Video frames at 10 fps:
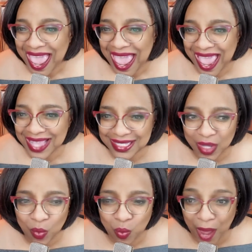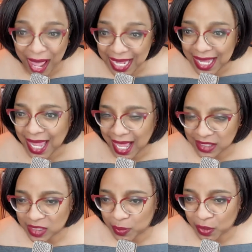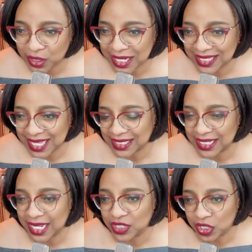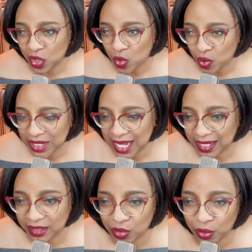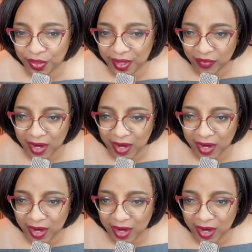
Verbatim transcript: as a wedding expert and destination and coordinating the whole thing,